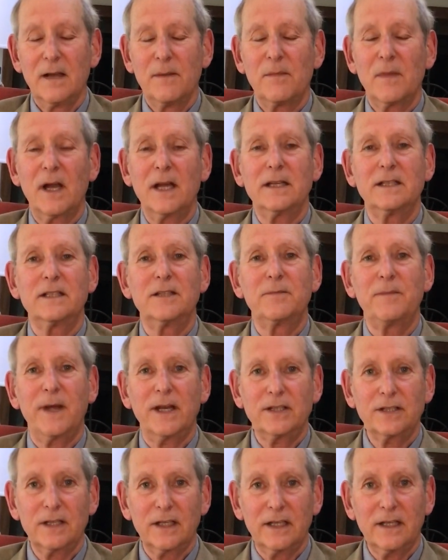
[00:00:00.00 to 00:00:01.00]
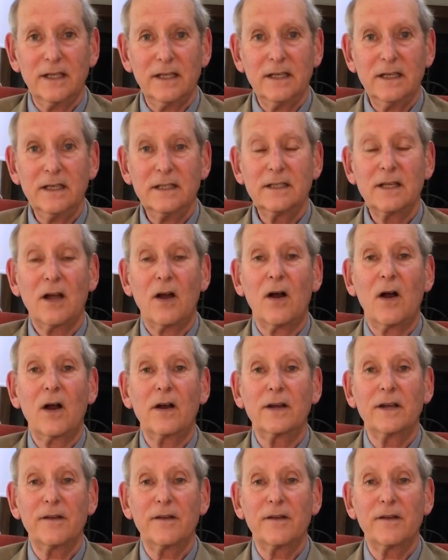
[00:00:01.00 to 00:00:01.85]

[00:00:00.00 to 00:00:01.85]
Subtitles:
My specialties are